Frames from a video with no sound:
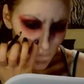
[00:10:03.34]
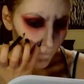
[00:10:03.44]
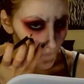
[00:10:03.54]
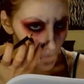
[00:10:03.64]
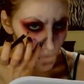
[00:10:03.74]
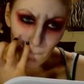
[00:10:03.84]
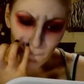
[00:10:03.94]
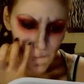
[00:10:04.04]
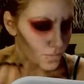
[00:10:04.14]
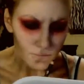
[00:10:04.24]
fingers.
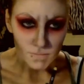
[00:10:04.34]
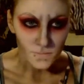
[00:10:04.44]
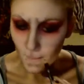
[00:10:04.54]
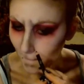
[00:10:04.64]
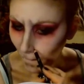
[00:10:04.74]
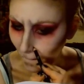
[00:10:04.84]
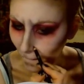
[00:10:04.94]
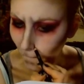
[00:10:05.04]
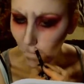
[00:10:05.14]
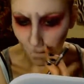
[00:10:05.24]
Now,
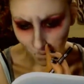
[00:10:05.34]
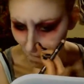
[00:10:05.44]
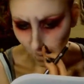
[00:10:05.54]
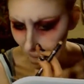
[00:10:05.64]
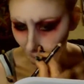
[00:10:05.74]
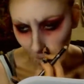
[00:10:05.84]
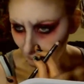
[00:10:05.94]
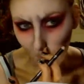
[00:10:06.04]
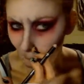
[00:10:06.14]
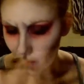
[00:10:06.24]
you
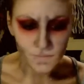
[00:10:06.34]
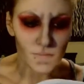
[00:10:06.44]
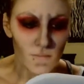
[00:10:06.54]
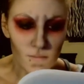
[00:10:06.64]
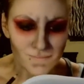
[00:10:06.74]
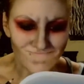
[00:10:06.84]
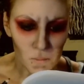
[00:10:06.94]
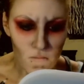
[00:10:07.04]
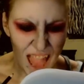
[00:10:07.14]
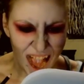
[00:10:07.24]
can do this
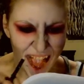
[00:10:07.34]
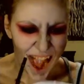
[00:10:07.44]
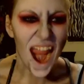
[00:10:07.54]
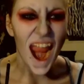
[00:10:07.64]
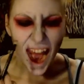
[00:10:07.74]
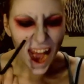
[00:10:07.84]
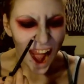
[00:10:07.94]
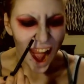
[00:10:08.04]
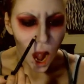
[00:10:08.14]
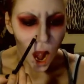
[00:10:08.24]
with a
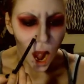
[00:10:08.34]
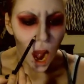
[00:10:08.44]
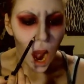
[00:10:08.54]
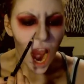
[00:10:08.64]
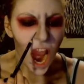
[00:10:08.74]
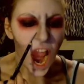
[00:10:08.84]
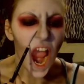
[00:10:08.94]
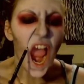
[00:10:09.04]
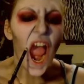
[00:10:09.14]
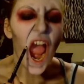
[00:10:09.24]
stronger
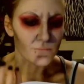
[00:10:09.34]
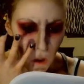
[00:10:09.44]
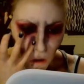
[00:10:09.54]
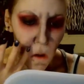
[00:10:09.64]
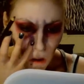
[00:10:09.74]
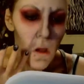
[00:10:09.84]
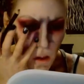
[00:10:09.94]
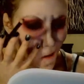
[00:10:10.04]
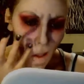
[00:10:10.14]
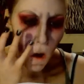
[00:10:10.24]
mark, such as
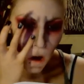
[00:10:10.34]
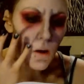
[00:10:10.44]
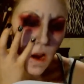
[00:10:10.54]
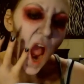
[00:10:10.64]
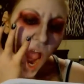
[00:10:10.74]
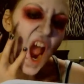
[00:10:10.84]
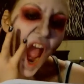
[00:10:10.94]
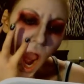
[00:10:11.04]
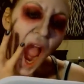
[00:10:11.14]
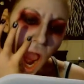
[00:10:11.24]
like a
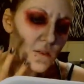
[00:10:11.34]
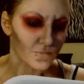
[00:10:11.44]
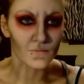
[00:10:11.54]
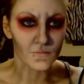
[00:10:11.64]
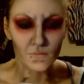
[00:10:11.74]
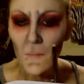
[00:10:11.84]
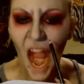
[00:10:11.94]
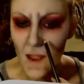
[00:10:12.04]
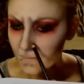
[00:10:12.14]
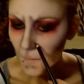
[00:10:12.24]

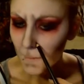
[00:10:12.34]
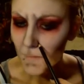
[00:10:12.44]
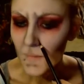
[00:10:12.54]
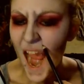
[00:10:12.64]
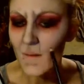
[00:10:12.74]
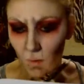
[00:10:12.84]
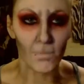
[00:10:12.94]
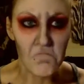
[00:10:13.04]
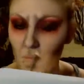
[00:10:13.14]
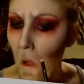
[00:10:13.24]
water-based black
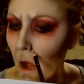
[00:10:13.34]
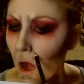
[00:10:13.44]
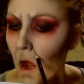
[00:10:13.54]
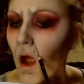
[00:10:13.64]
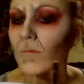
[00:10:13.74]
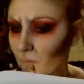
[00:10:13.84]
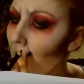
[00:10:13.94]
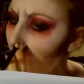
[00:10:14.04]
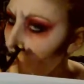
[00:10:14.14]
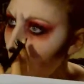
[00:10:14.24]
paint or a
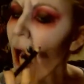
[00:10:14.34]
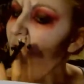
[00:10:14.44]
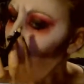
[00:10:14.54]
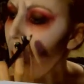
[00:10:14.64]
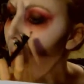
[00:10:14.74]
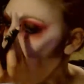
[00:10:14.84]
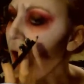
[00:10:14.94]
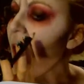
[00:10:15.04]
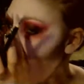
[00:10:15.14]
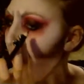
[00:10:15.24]
liquid eyeliner or something
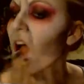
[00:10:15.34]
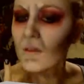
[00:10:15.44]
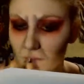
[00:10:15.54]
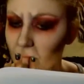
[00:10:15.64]
like that